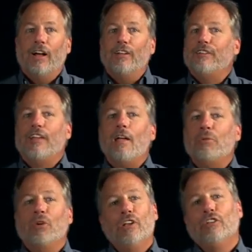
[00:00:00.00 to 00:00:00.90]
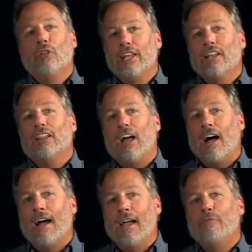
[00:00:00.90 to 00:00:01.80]
Samuel is only
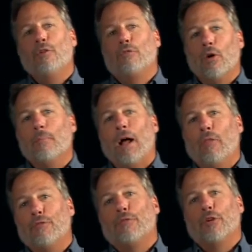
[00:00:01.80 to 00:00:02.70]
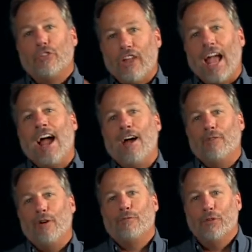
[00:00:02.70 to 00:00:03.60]
alive for about the first half
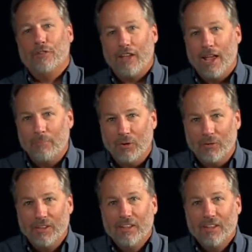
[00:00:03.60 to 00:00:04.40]
of 1 Samuel.